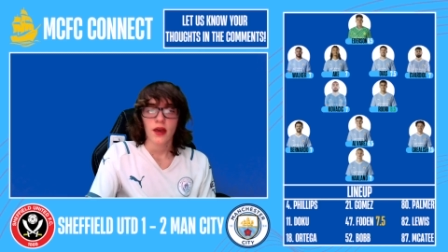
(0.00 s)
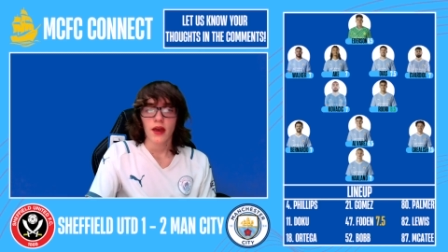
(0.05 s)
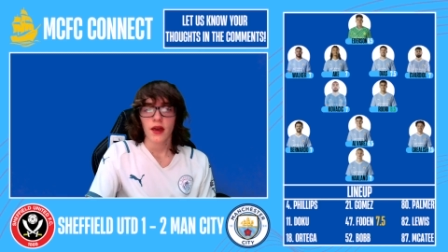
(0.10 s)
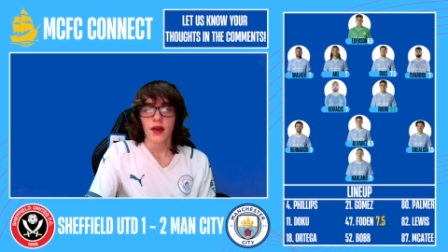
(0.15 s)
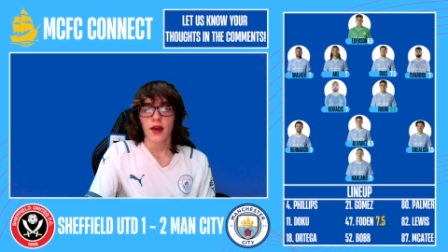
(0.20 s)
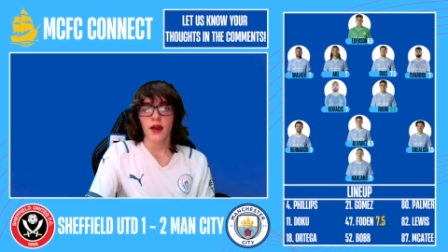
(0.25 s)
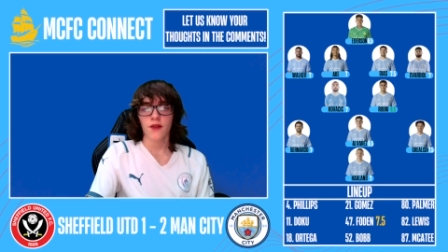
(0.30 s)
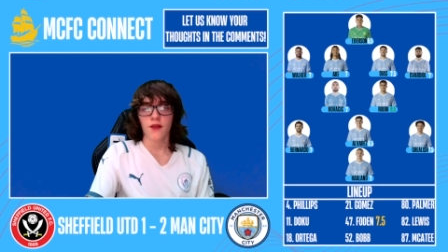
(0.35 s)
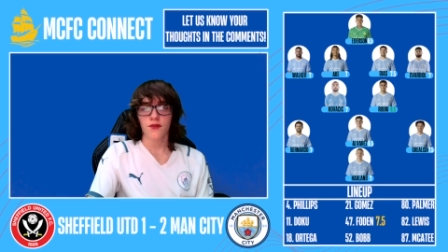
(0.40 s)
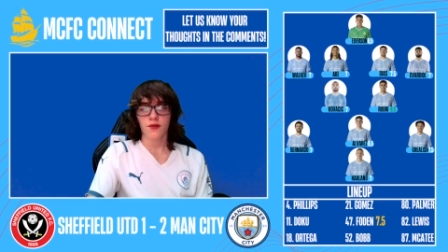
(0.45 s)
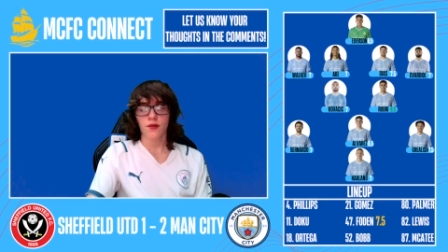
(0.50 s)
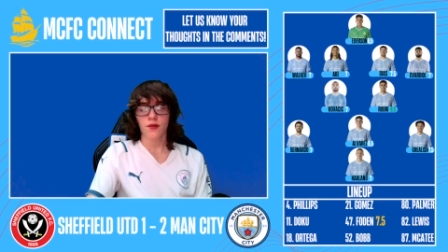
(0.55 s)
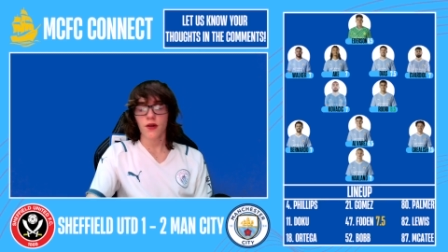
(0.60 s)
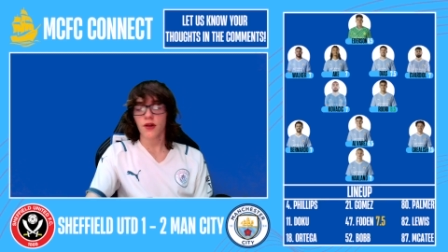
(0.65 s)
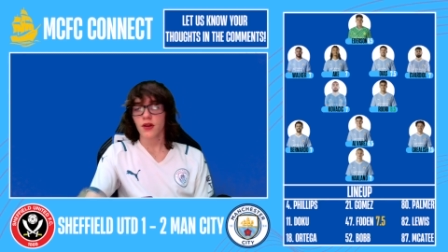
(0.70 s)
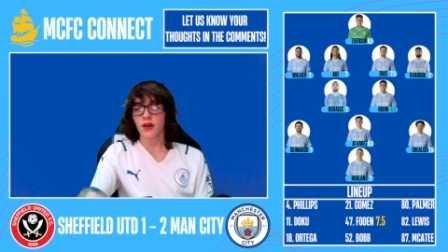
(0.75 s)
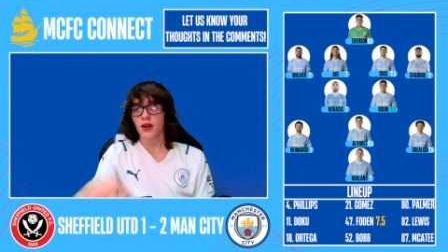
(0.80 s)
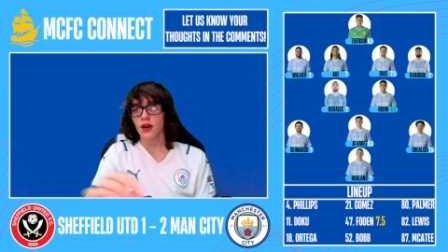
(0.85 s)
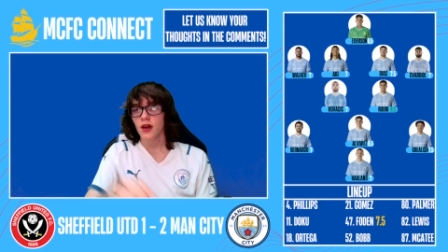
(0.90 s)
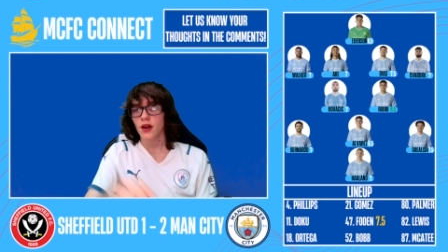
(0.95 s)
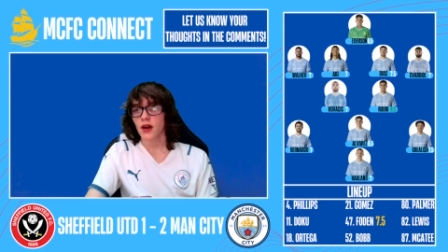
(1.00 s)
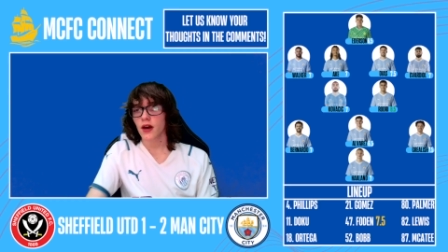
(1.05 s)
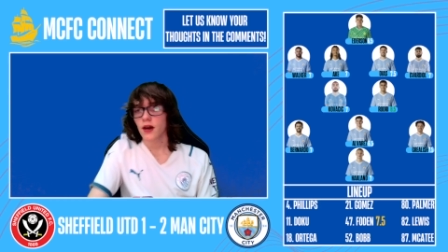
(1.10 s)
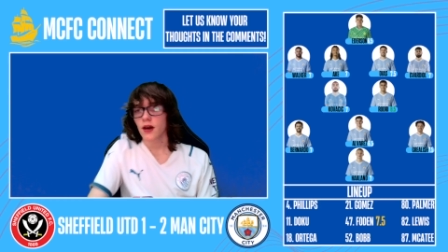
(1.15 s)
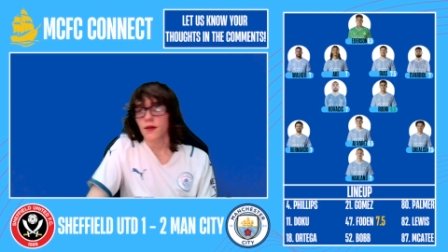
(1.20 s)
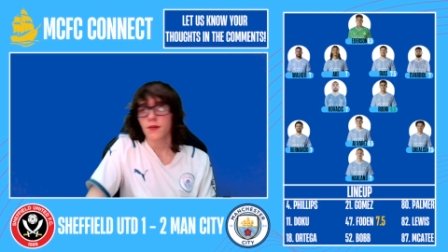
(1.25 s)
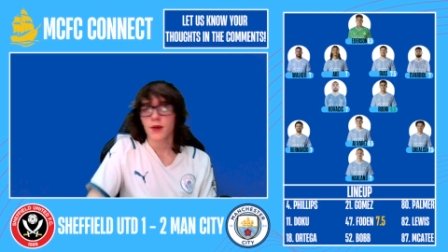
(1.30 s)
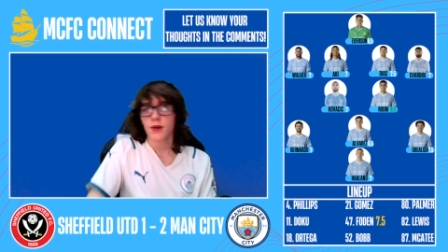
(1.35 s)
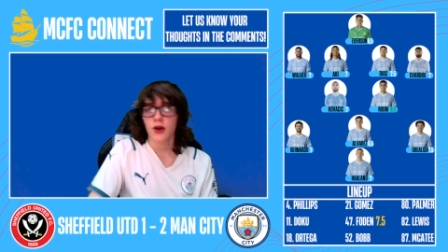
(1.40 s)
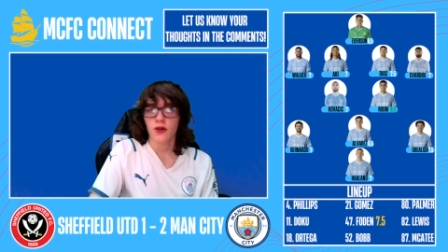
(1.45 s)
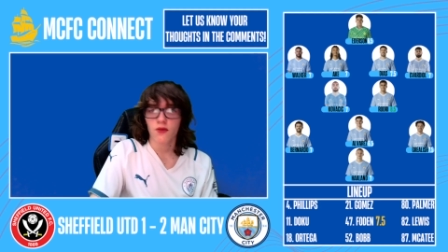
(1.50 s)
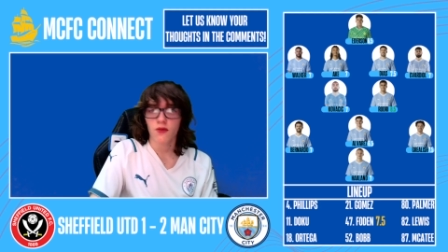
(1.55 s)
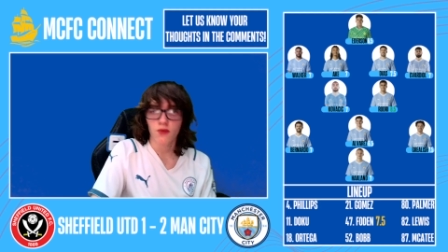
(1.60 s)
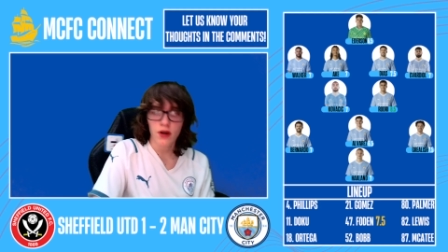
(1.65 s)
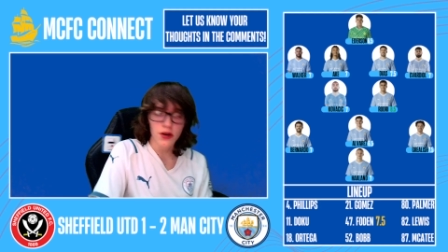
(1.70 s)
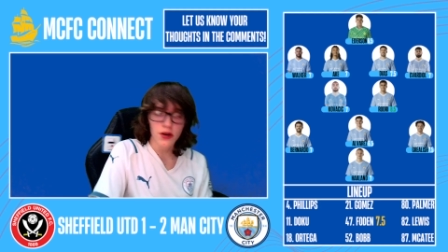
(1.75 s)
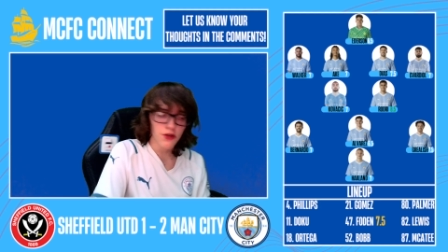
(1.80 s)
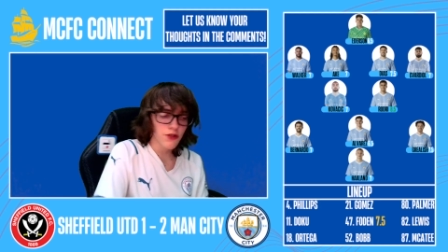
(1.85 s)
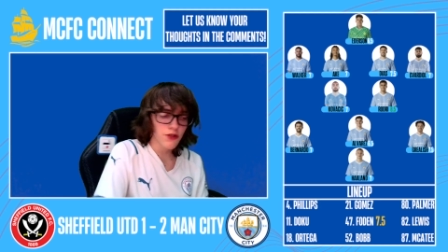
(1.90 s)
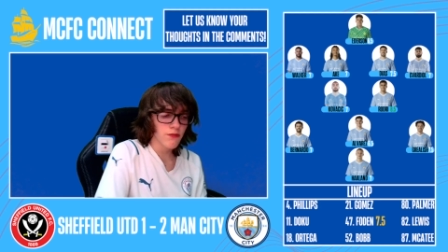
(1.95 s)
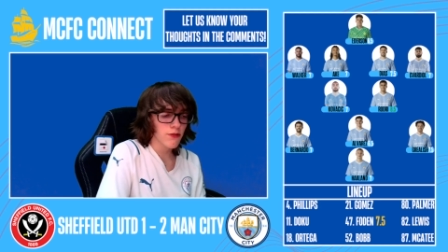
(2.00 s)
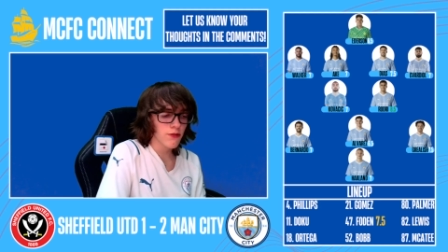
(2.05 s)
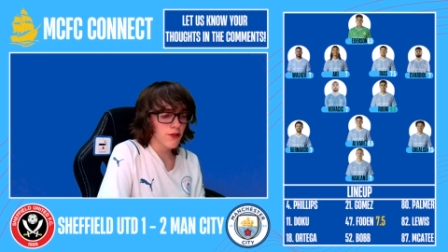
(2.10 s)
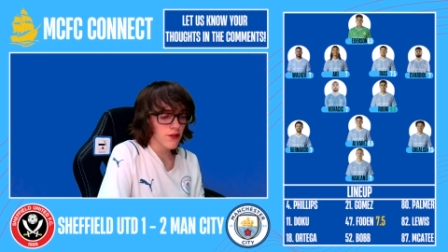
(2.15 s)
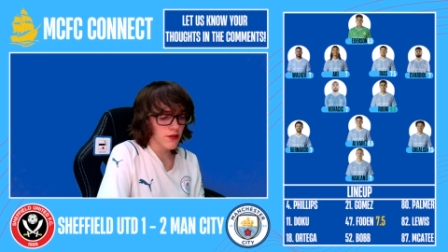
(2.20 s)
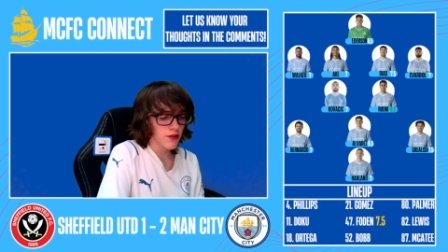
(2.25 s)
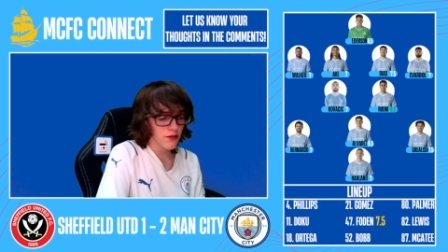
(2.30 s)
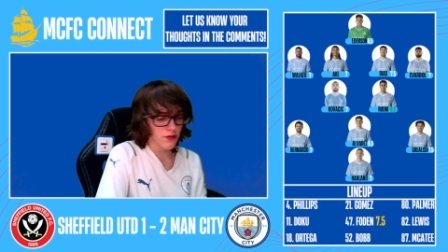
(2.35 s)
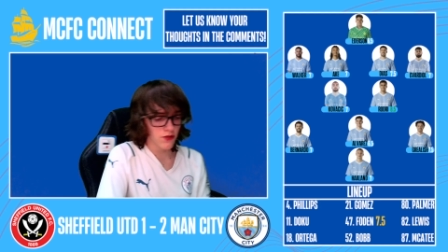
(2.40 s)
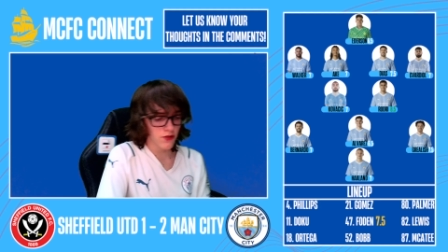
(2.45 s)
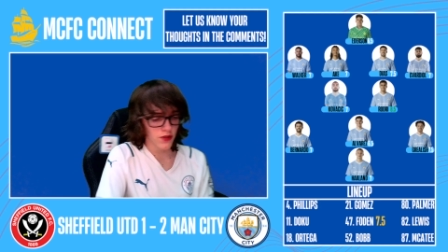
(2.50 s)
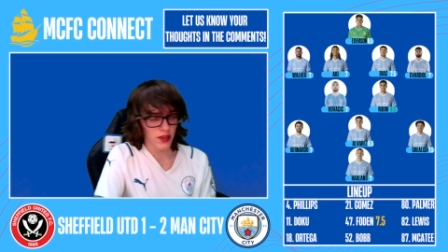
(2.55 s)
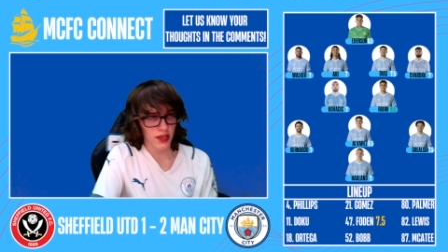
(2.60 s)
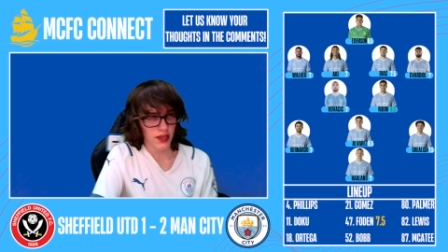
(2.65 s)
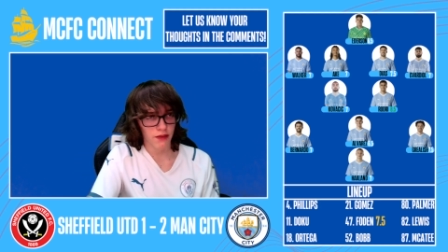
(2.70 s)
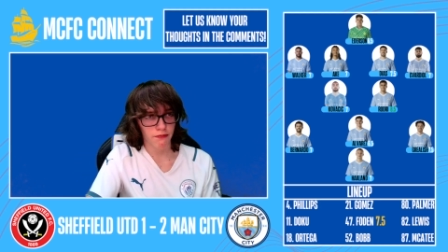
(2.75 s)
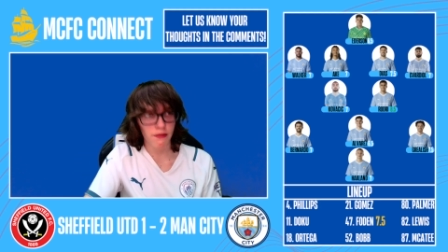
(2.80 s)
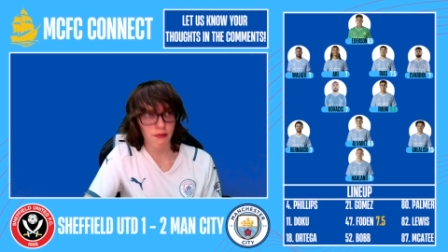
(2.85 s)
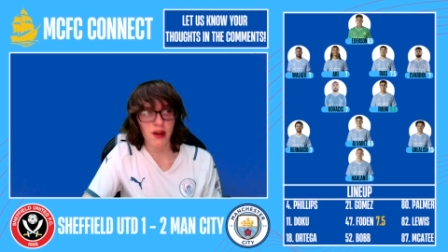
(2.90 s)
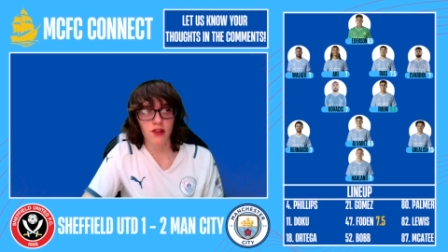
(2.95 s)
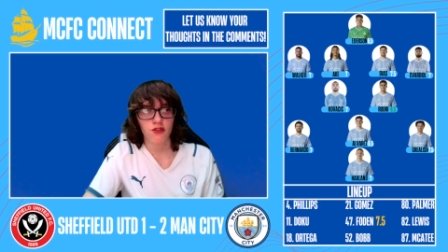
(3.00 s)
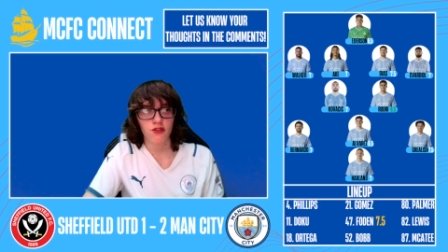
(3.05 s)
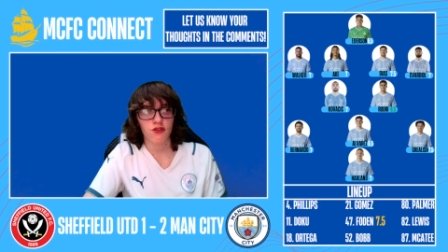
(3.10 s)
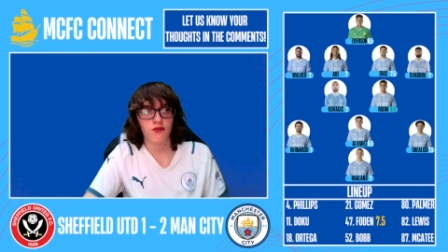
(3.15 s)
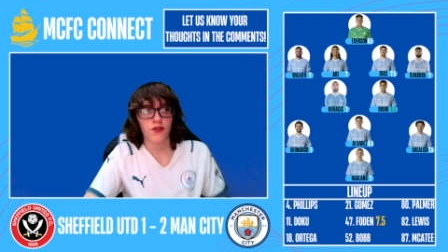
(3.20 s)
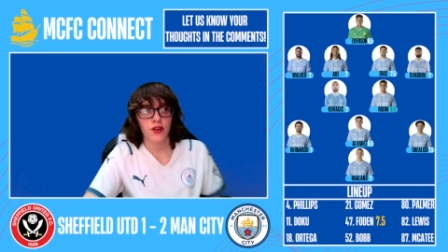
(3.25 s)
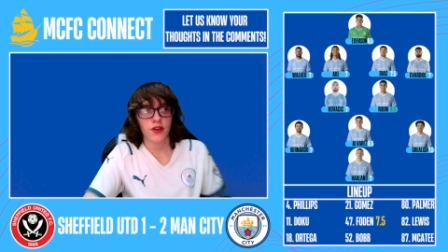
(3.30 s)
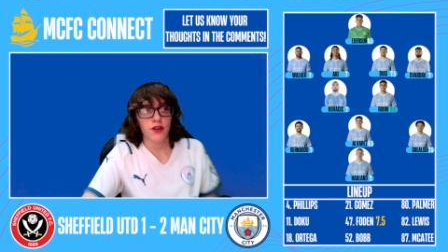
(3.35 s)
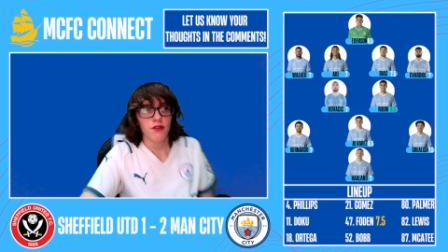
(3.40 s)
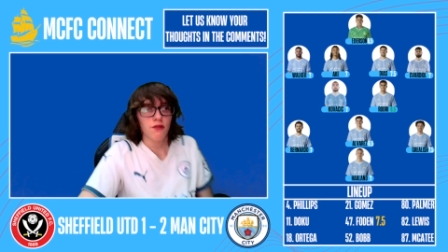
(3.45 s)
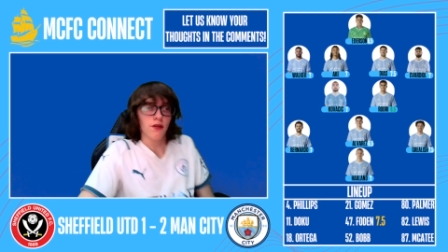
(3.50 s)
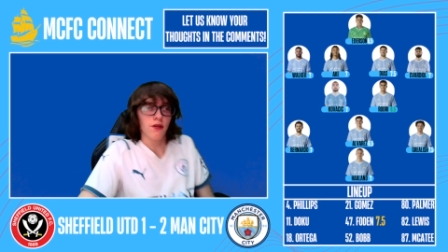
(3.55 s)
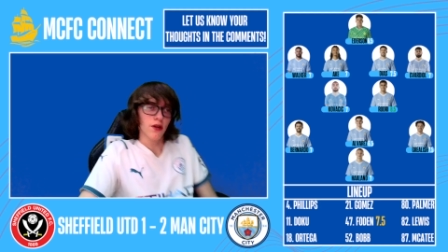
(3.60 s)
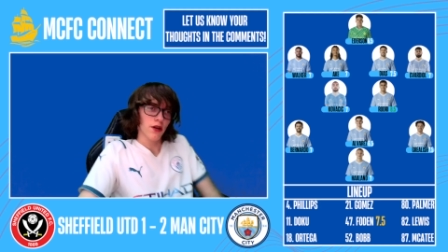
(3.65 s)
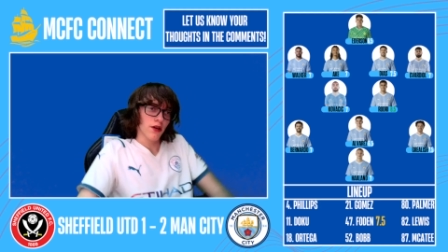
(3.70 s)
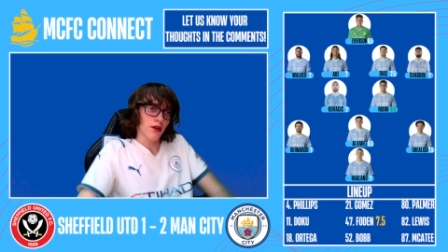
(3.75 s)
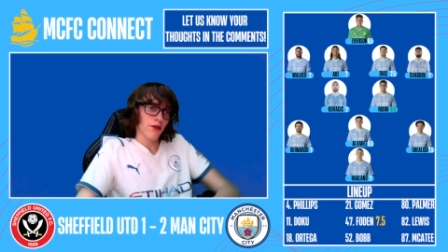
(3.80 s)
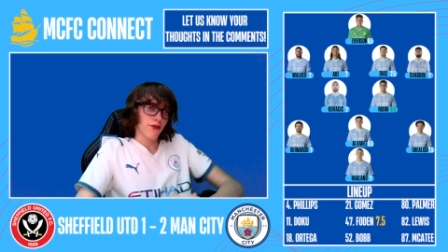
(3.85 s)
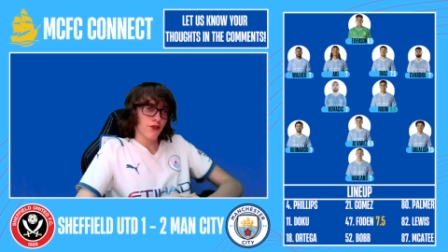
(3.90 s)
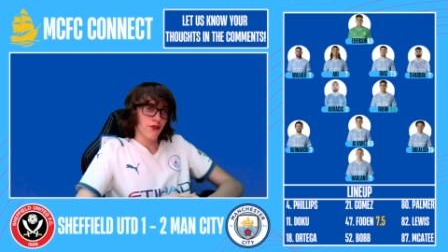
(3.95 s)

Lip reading: Hey everyone, welcome to the match review of